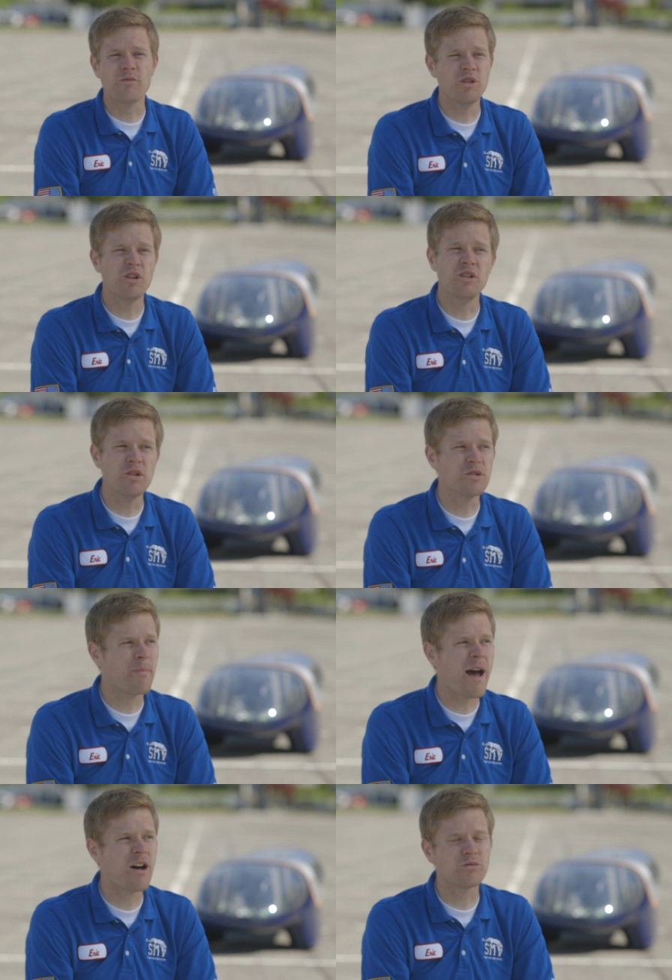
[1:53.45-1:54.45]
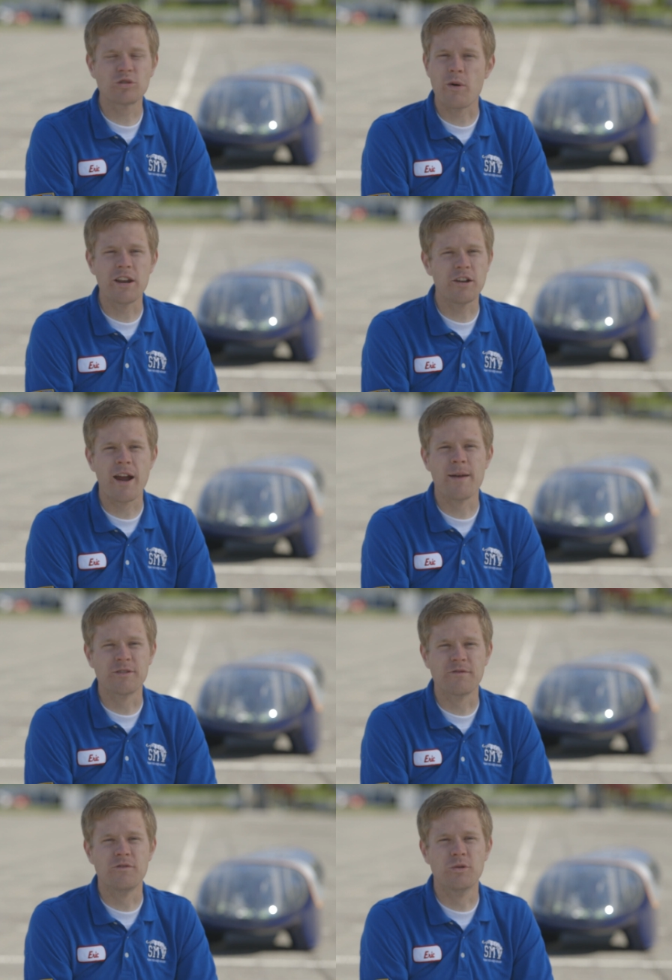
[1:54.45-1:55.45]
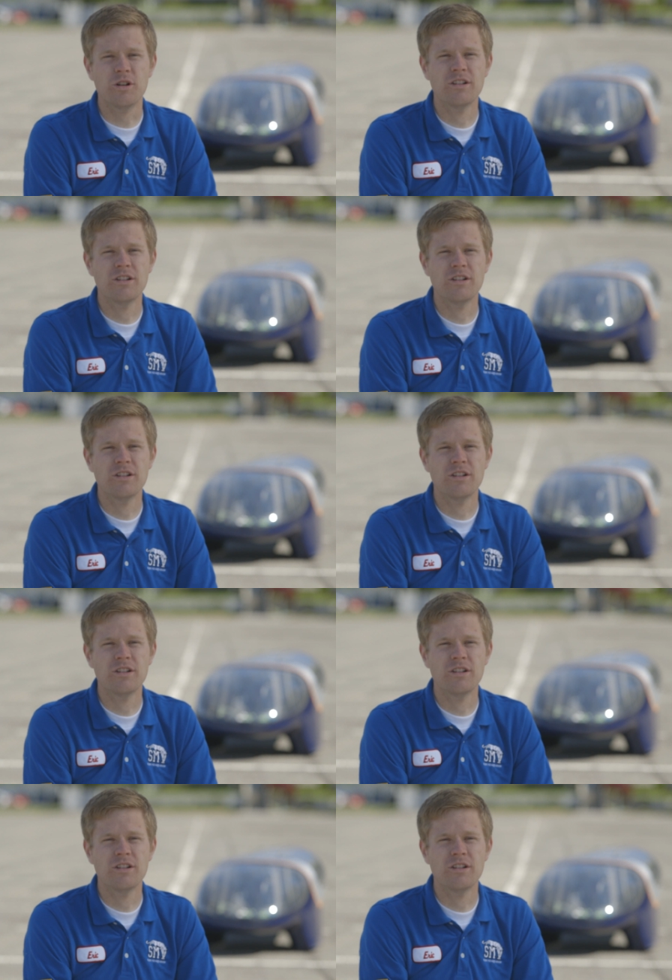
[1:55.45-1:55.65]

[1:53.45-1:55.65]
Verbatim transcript: We only use about 20 grams of fuel,